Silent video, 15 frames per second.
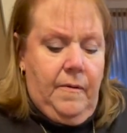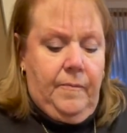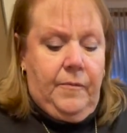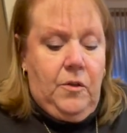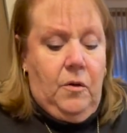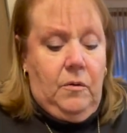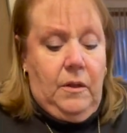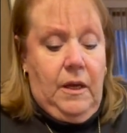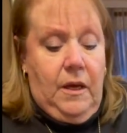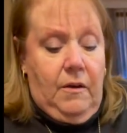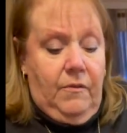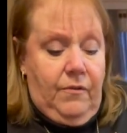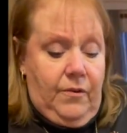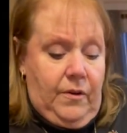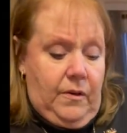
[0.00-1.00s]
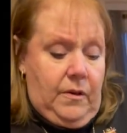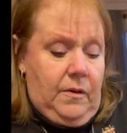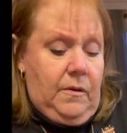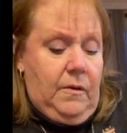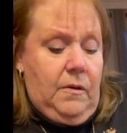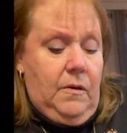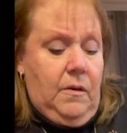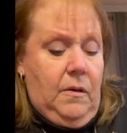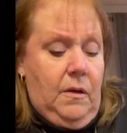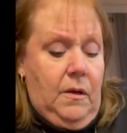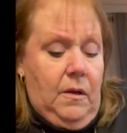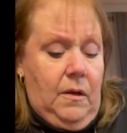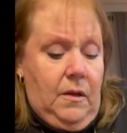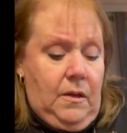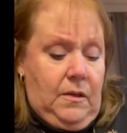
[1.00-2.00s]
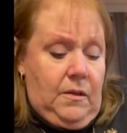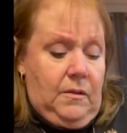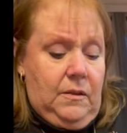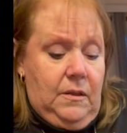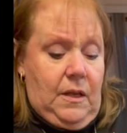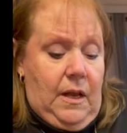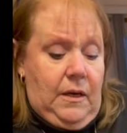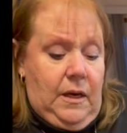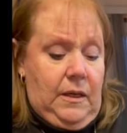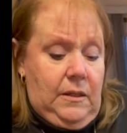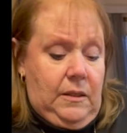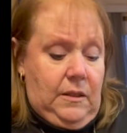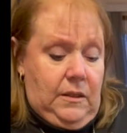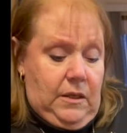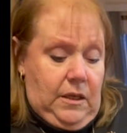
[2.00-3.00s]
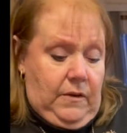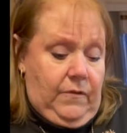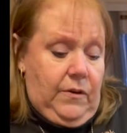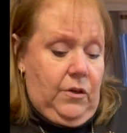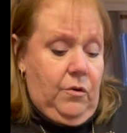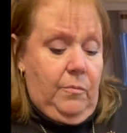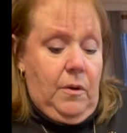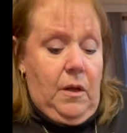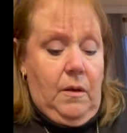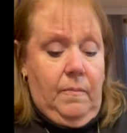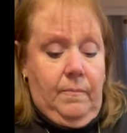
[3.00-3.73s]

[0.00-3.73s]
Don't laugh. Not nice to look for your mom.